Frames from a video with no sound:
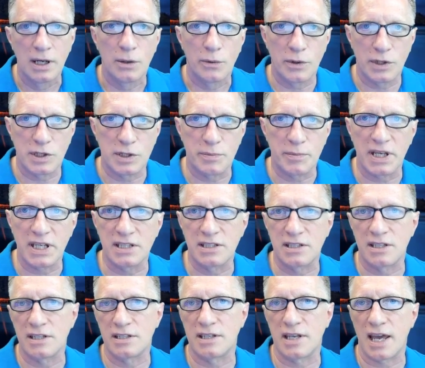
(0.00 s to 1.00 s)
which means
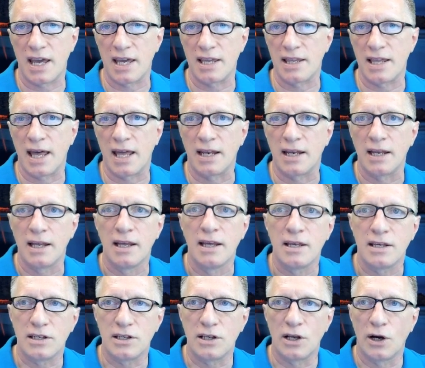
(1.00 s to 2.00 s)
to say that,
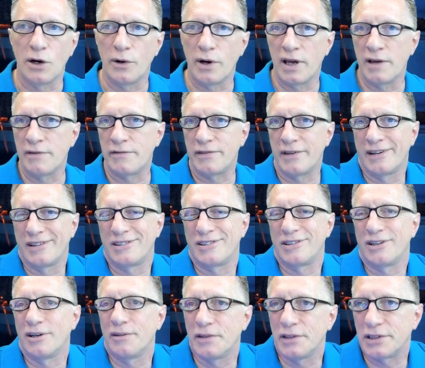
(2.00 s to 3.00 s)
you know, if their
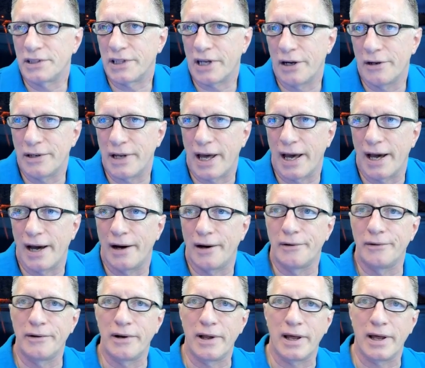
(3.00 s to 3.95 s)
servers go down